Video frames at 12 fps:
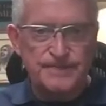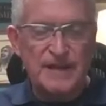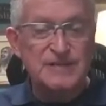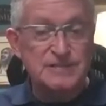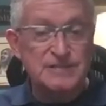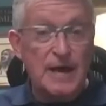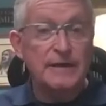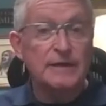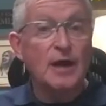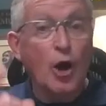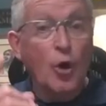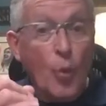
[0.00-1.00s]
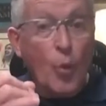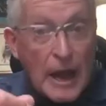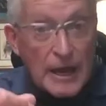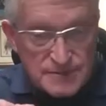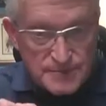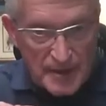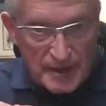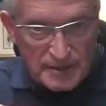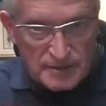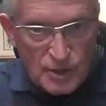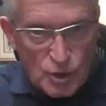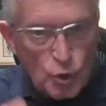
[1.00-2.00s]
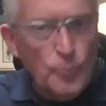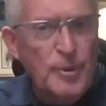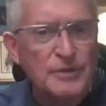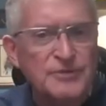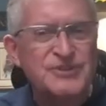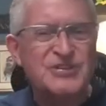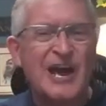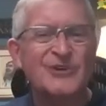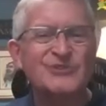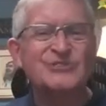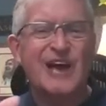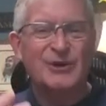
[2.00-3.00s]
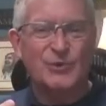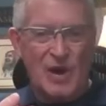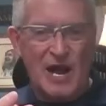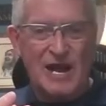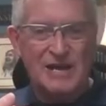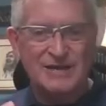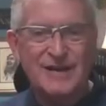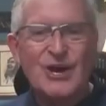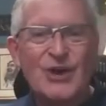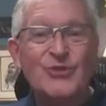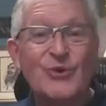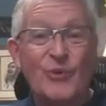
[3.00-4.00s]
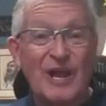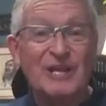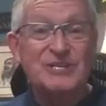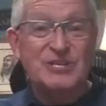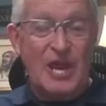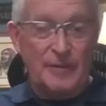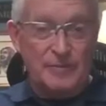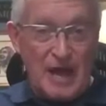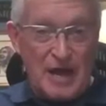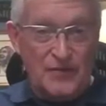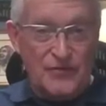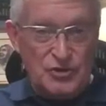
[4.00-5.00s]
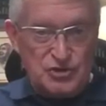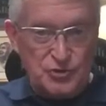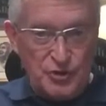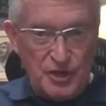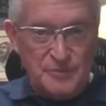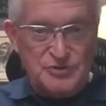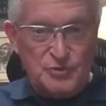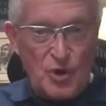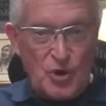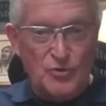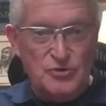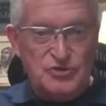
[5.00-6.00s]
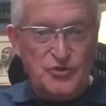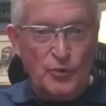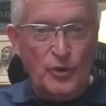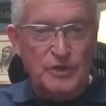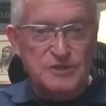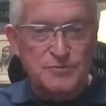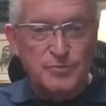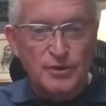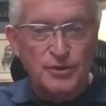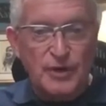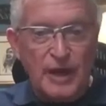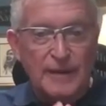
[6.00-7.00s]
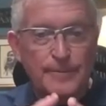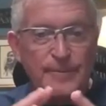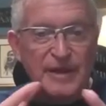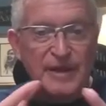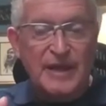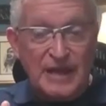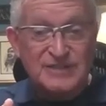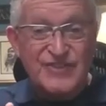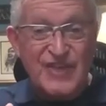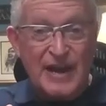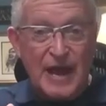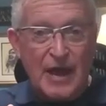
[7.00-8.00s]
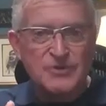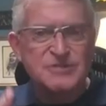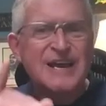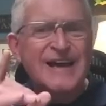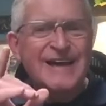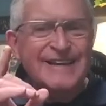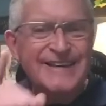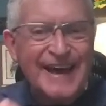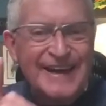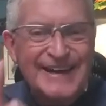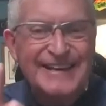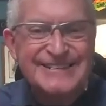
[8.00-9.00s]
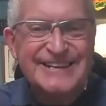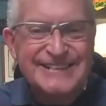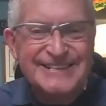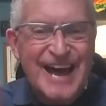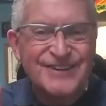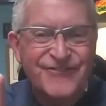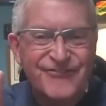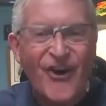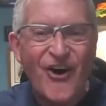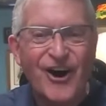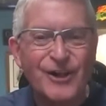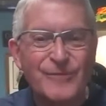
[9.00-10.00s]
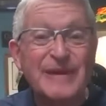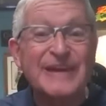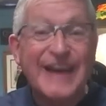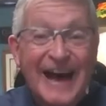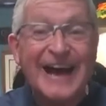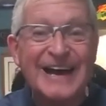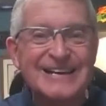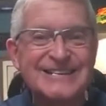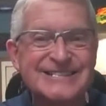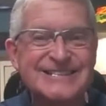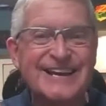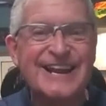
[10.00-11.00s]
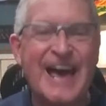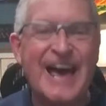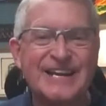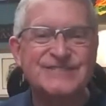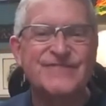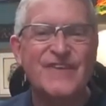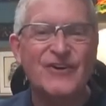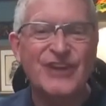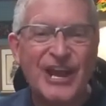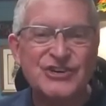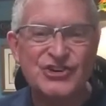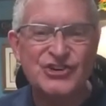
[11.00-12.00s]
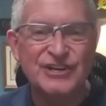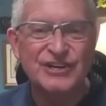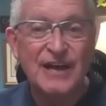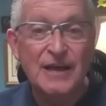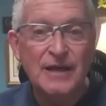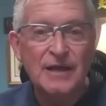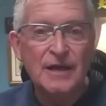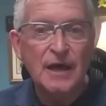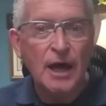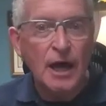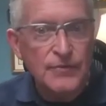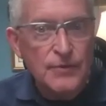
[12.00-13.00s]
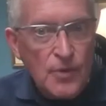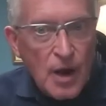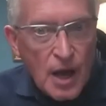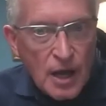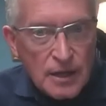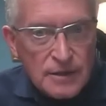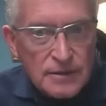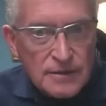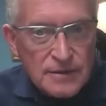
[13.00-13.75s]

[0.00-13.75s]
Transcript: is like a wise man who built his house on rock. The rains came down, the streams rose, the winds blew and beat against that house, yet it did not fall because it had its foundation on the rock.